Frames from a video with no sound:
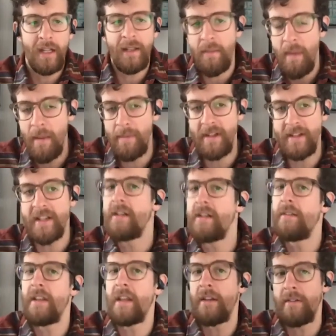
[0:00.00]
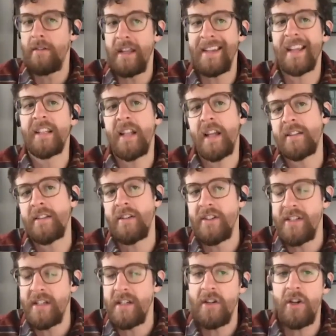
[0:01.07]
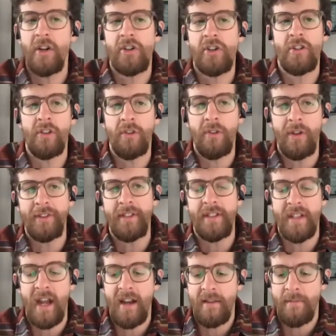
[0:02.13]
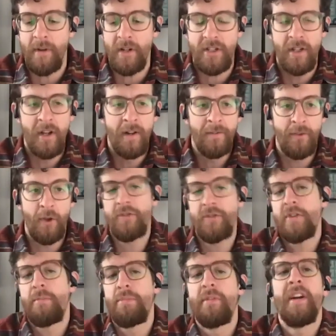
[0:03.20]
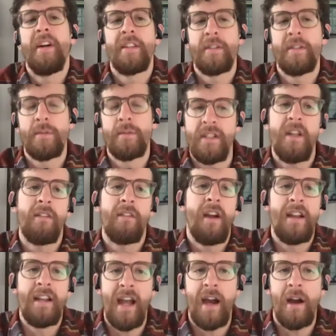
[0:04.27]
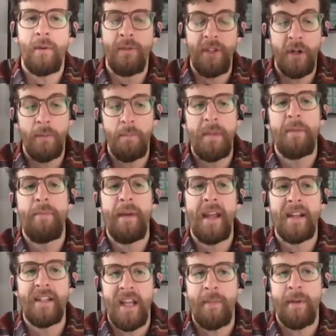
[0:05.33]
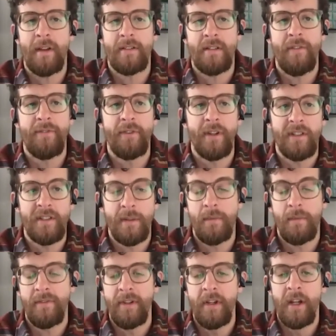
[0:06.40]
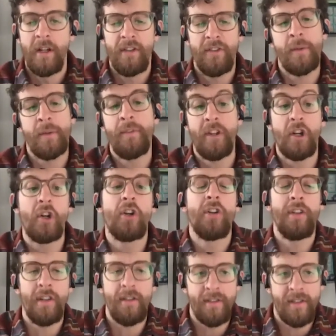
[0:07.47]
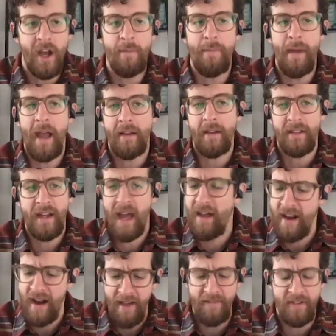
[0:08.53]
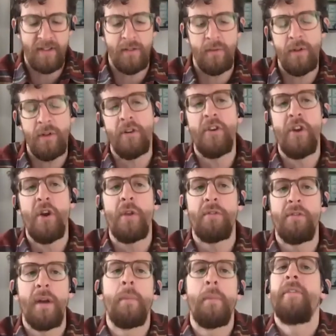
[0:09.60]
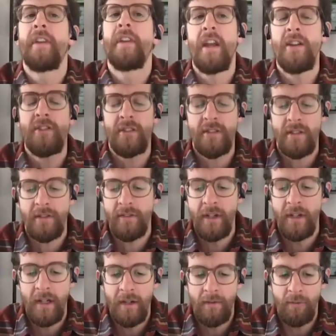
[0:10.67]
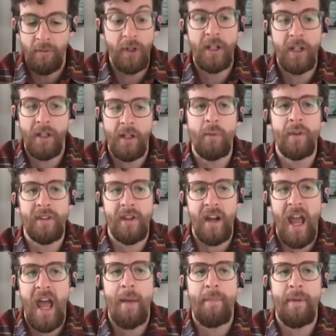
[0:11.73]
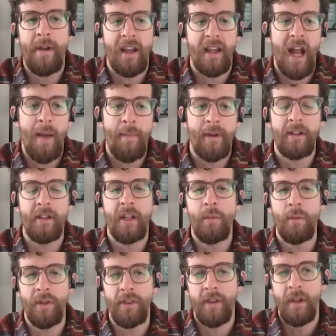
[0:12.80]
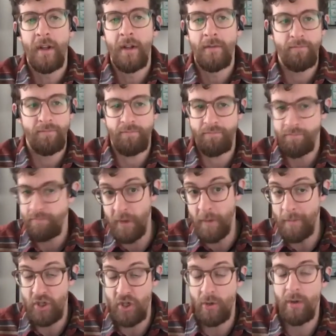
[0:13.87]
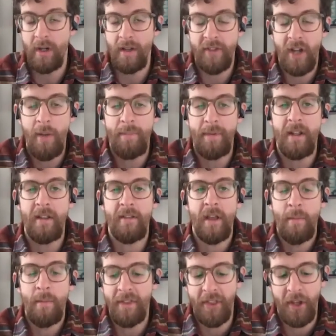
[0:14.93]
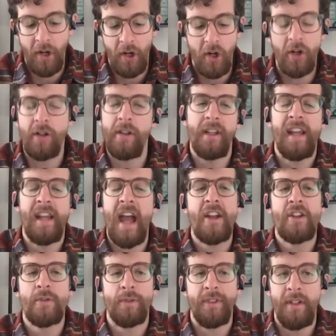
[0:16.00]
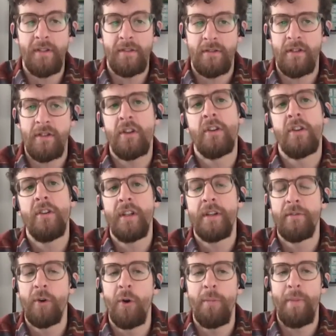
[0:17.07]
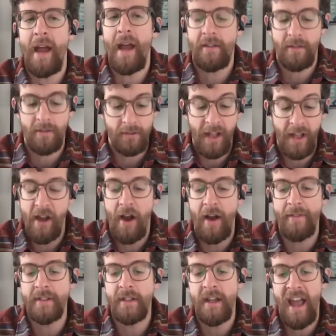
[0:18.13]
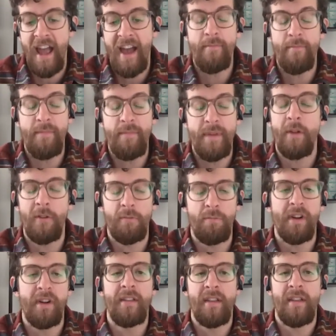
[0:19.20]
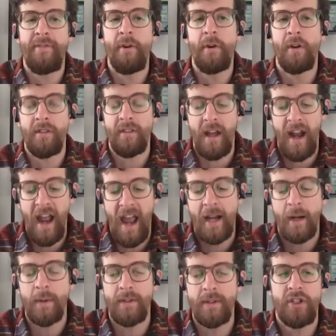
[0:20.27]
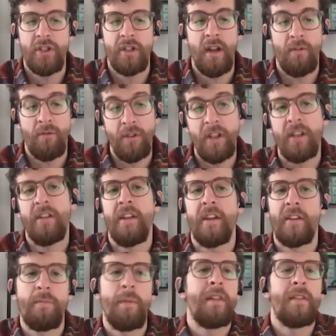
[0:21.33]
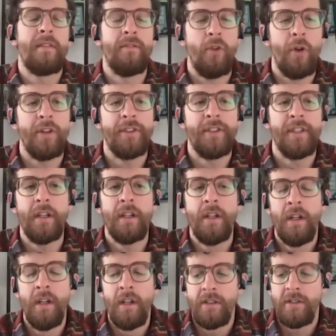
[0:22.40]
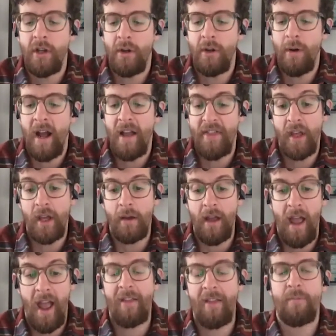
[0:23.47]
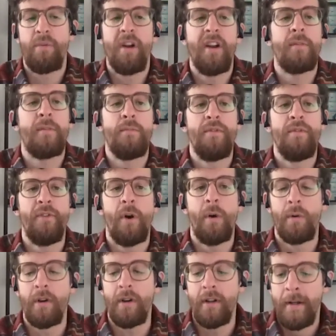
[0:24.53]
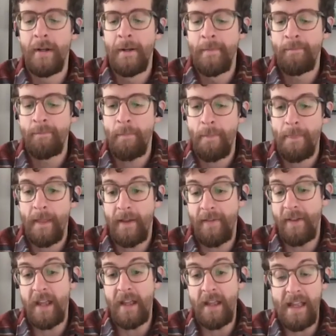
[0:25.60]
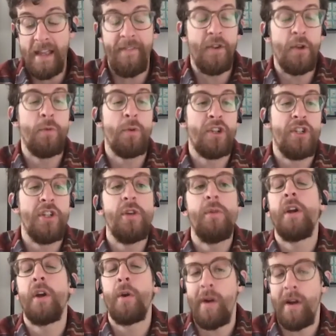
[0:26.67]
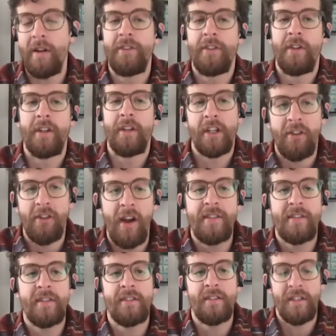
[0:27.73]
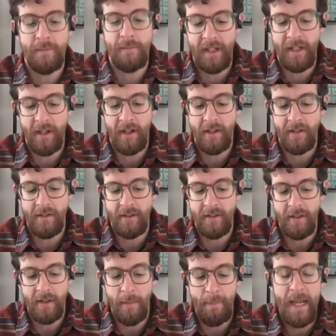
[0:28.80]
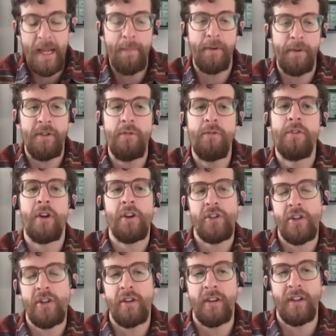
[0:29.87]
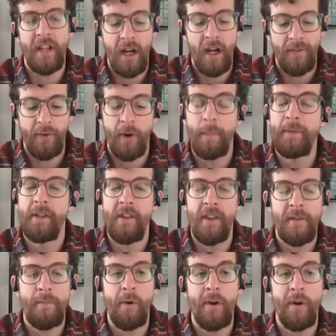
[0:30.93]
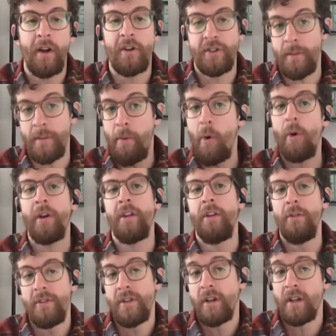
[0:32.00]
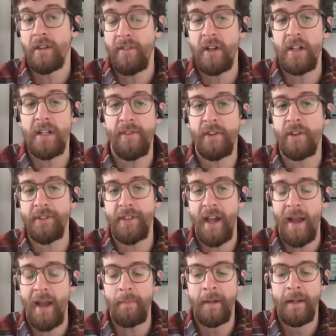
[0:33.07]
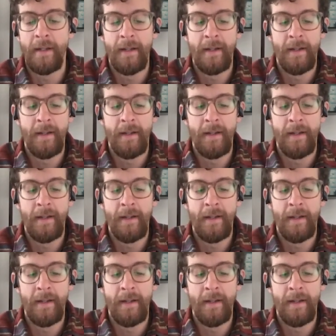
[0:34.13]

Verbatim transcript: And they maybe didn't they neglected or didn't nurture the loyalty side as much. Those are the brands we're seeing right now. You know, mid pandemic, suffering some of some of the earliest cutbacks, and and obviously we don't know the ramifications of really what's going to happen economically with the majority of companies, but the early casualties or the early rollbacks or layoffs have been those brands that focused on acquisition at really the expense of loyalty. So I think as brands move forward, if, if you were doing well during the crisis, it's because the people you nurtured and cared for up to this point are supporting you during a very difficult time.